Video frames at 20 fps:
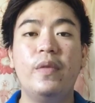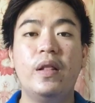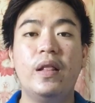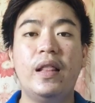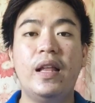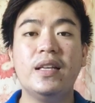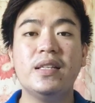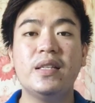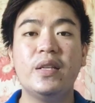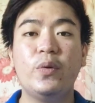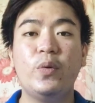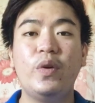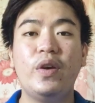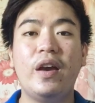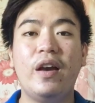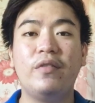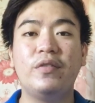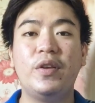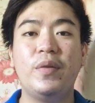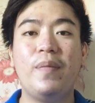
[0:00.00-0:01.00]
Lastly, we
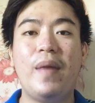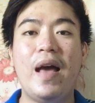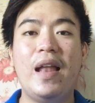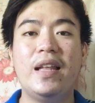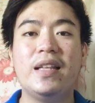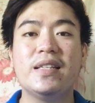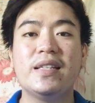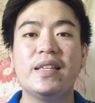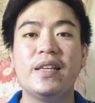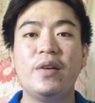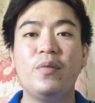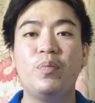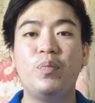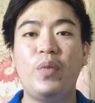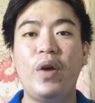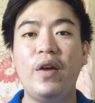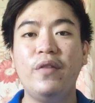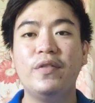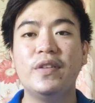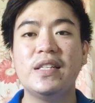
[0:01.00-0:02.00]
have the balancing
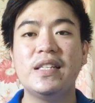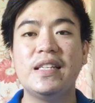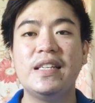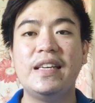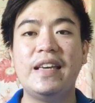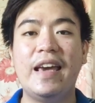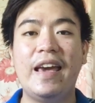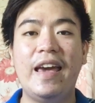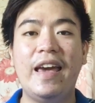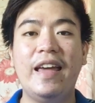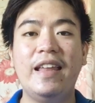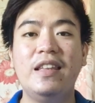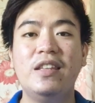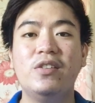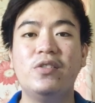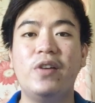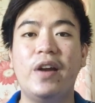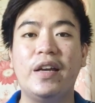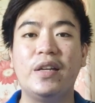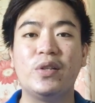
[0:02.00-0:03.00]
privacy and
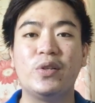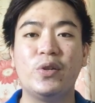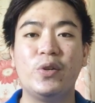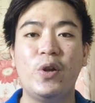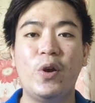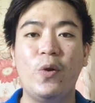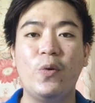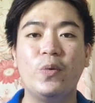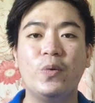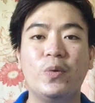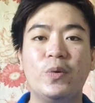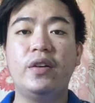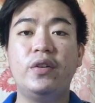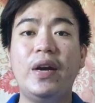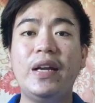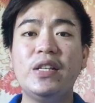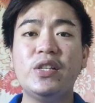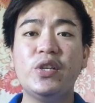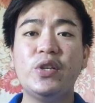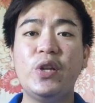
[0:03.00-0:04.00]
the right to know.
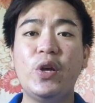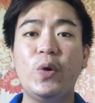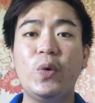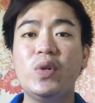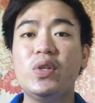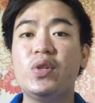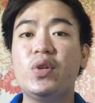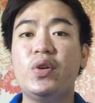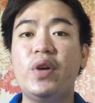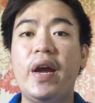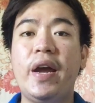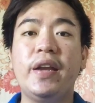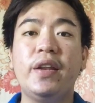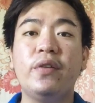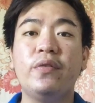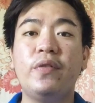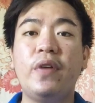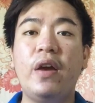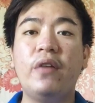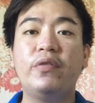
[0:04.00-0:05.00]
Right to know is the right
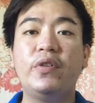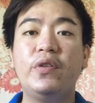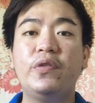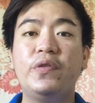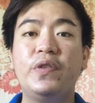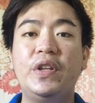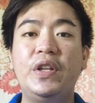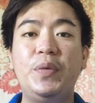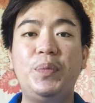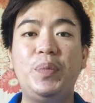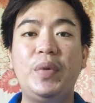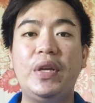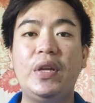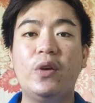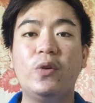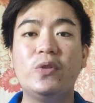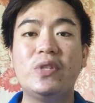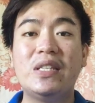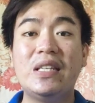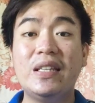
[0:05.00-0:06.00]
of every
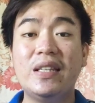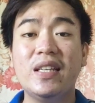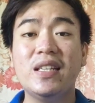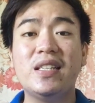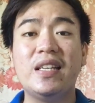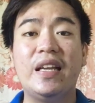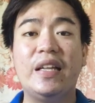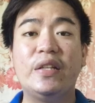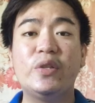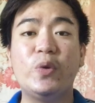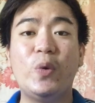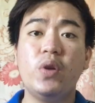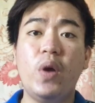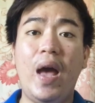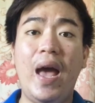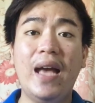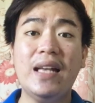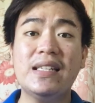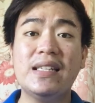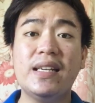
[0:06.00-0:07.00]
Filipino citizen to
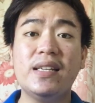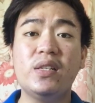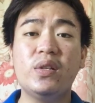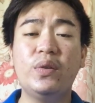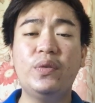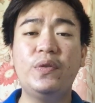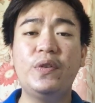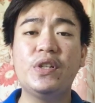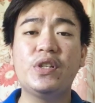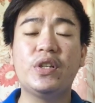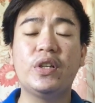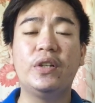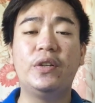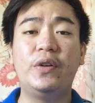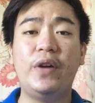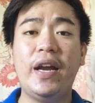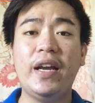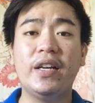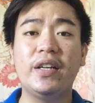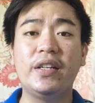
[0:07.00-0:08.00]
access
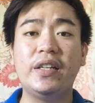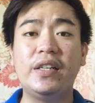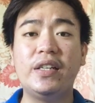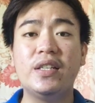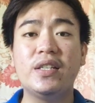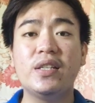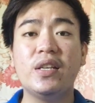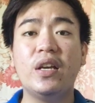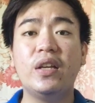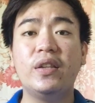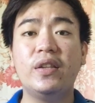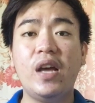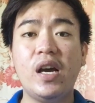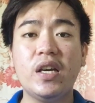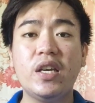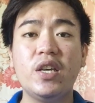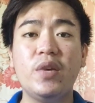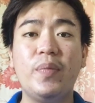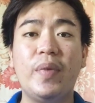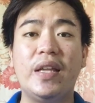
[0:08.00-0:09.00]
official records,
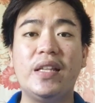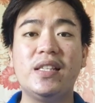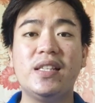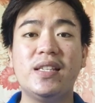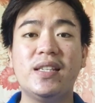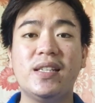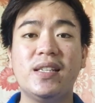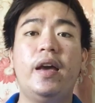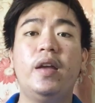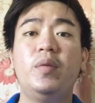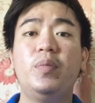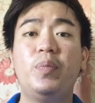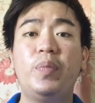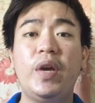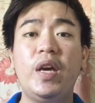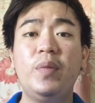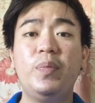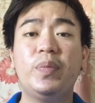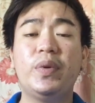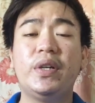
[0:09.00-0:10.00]
documents, and
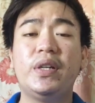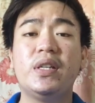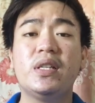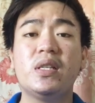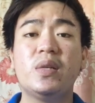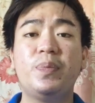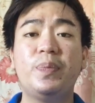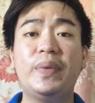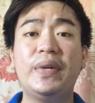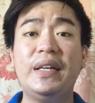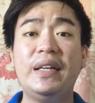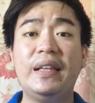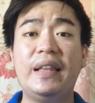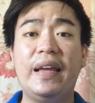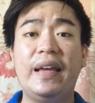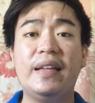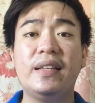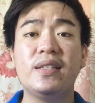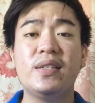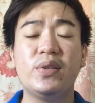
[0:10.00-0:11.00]
papers
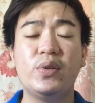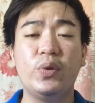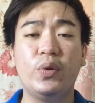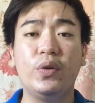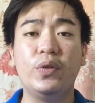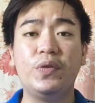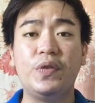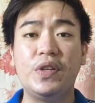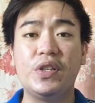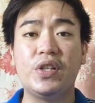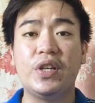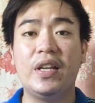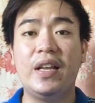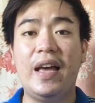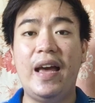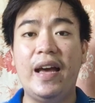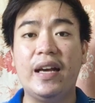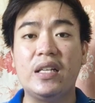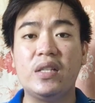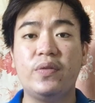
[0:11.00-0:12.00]
pertains to
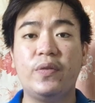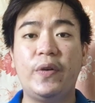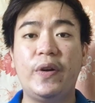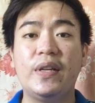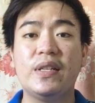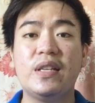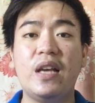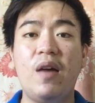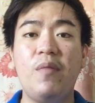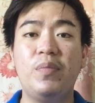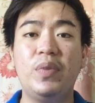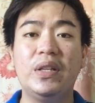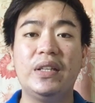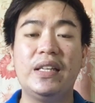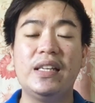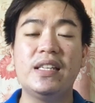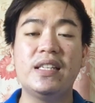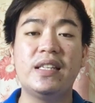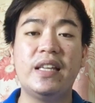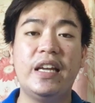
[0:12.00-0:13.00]
official acts. For example,
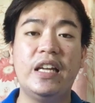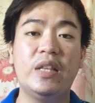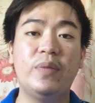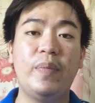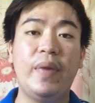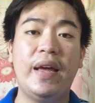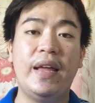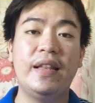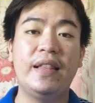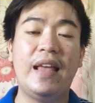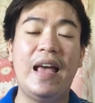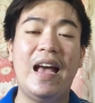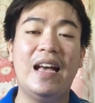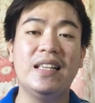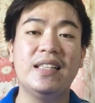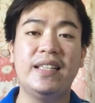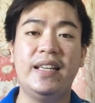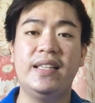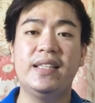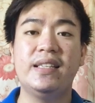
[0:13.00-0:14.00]
the statement,
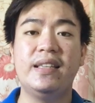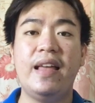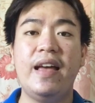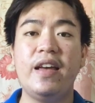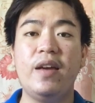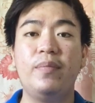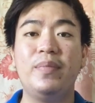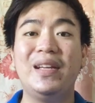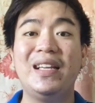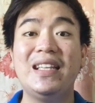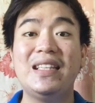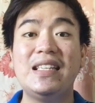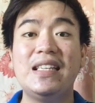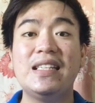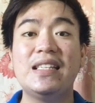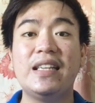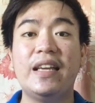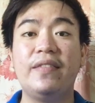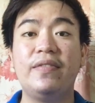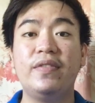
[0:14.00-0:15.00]
assets,
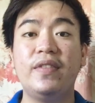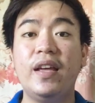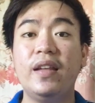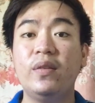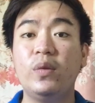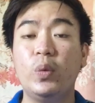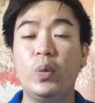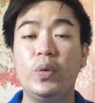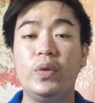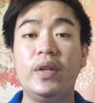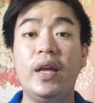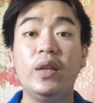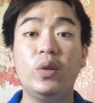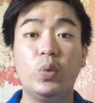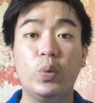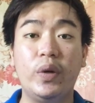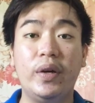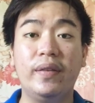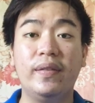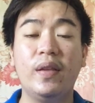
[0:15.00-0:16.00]
liabilities, and
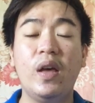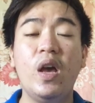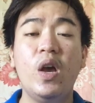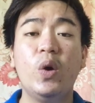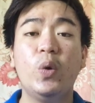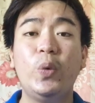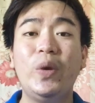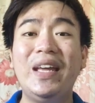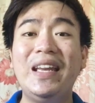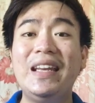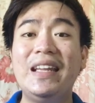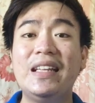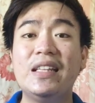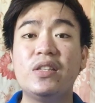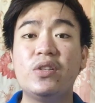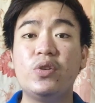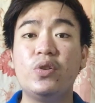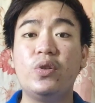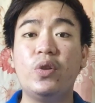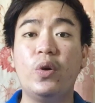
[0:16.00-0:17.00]
net worth, we
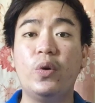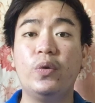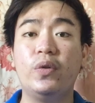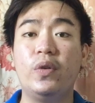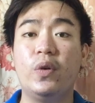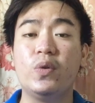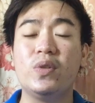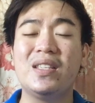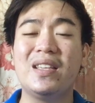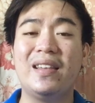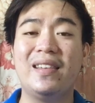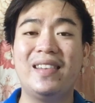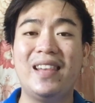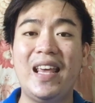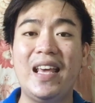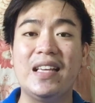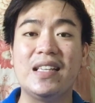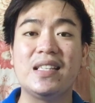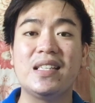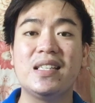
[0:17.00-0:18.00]
need to know those
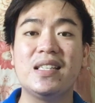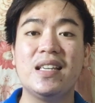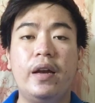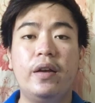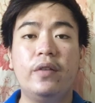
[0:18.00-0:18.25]
things.